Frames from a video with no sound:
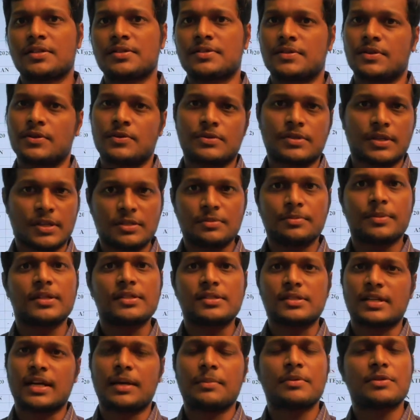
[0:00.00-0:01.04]
so six
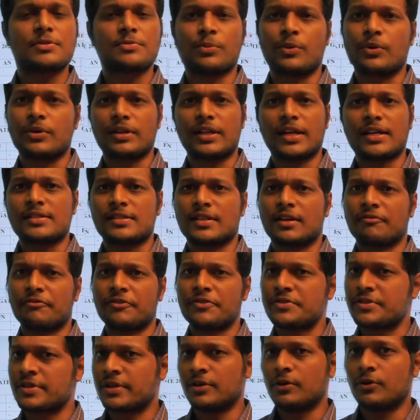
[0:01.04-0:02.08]
months time is more than
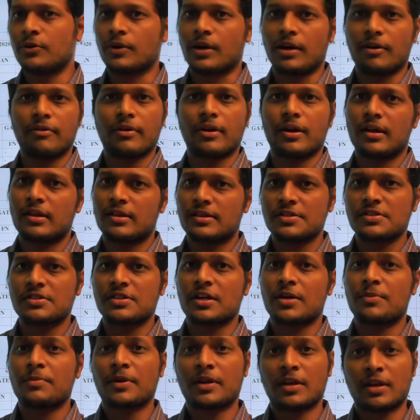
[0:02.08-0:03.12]
sufficient to cover all this
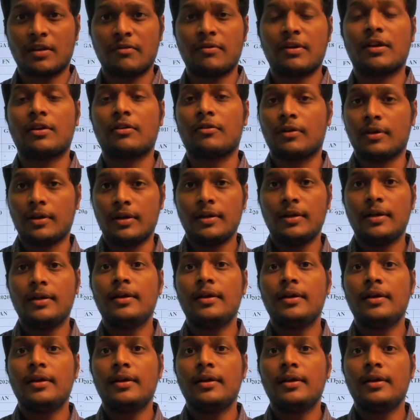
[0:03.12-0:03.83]
topic even if